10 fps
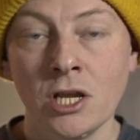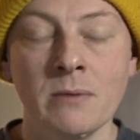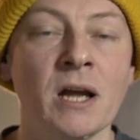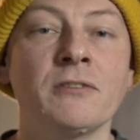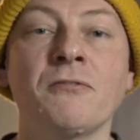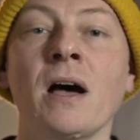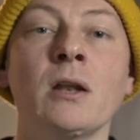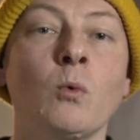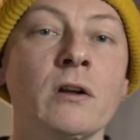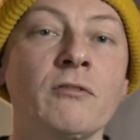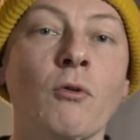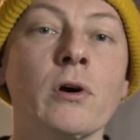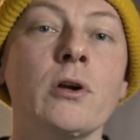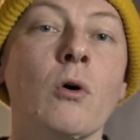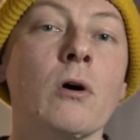You might define one
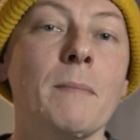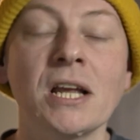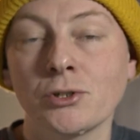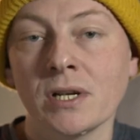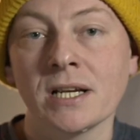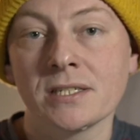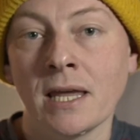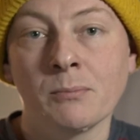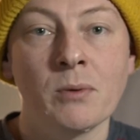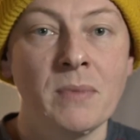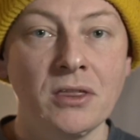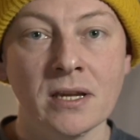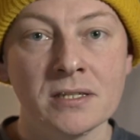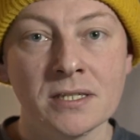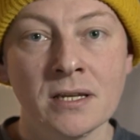for your metrics, like
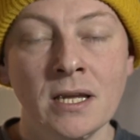Prometheus.